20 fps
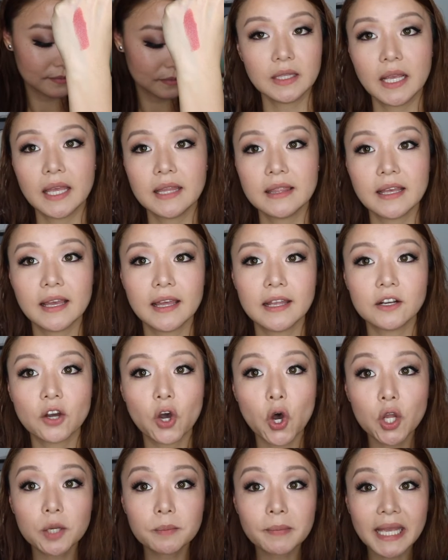And then
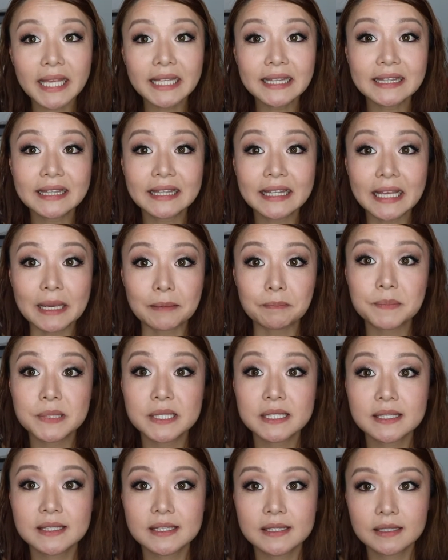on my
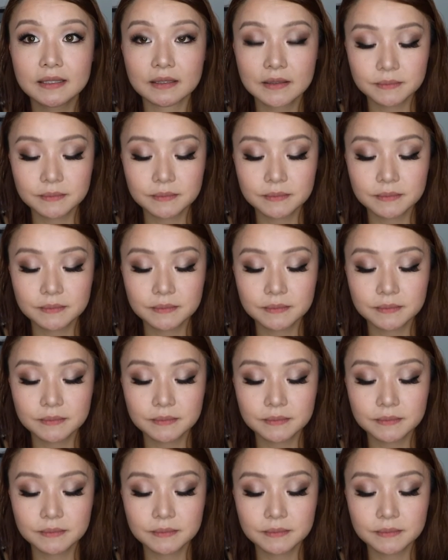lips,